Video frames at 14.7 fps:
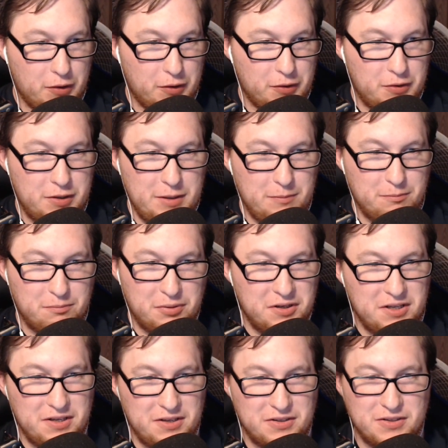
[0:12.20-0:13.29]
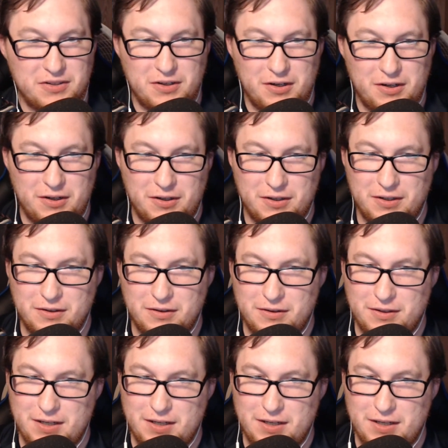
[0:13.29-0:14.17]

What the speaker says: Oogie Boogie song, The